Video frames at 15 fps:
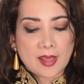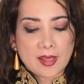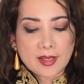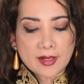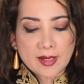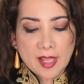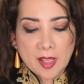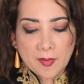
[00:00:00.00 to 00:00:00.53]

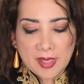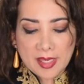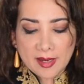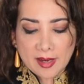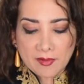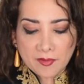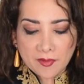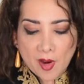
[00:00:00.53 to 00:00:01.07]
re mi
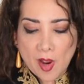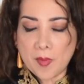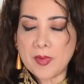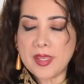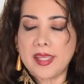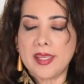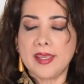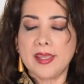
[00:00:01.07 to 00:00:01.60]
re fa
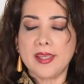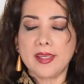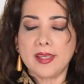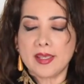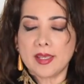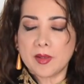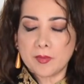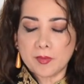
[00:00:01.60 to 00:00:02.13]
mi
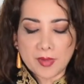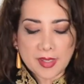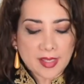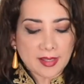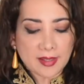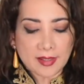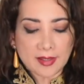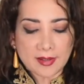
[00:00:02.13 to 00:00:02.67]

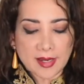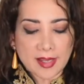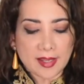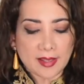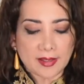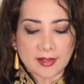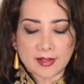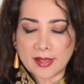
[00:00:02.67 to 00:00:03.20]

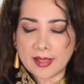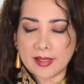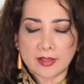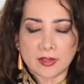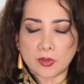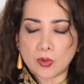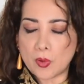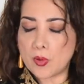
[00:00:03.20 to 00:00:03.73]
re
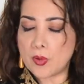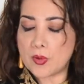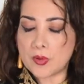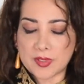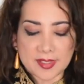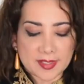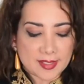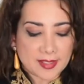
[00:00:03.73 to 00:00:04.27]
do
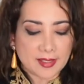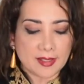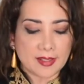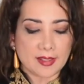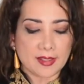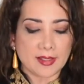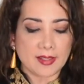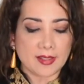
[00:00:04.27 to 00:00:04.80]
si
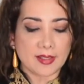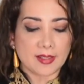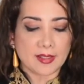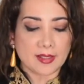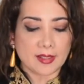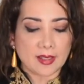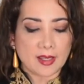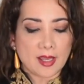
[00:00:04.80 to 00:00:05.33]

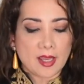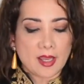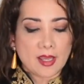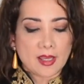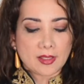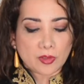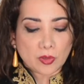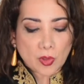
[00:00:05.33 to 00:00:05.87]

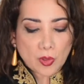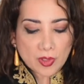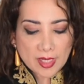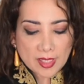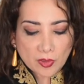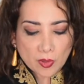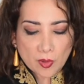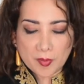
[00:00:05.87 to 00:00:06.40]
do re
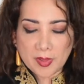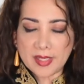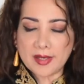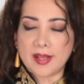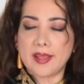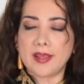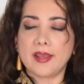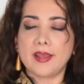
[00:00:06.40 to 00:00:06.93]
do mi
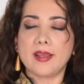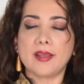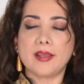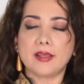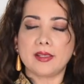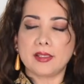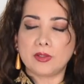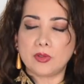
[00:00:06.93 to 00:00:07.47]
re
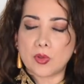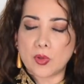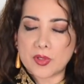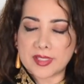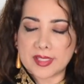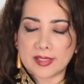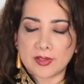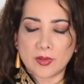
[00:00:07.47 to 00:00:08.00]
do
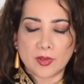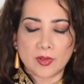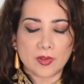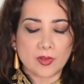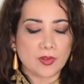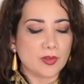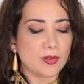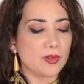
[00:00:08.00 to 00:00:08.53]
si
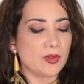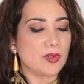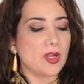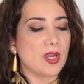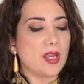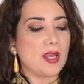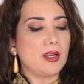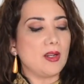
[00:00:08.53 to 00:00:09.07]
do
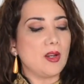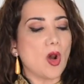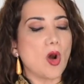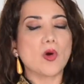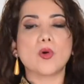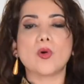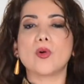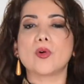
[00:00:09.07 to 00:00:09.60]
la
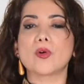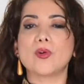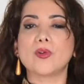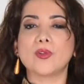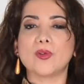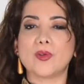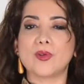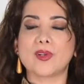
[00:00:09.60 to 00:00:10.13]
koron
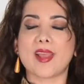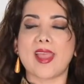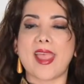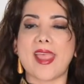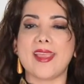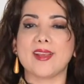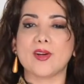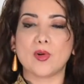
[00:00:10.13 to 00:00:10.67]
or
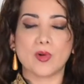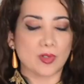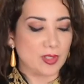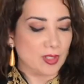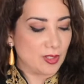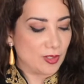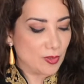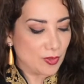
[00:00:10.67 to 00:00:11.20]
A
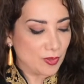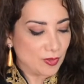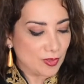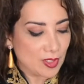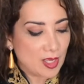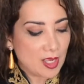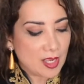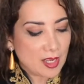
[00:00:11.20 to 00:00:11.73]
quarter tone
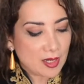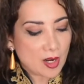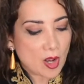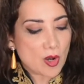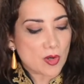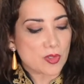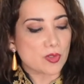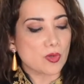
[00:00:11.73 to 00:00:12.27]

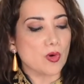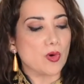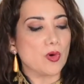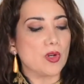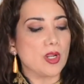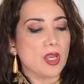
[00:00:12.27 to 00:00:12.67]
la sol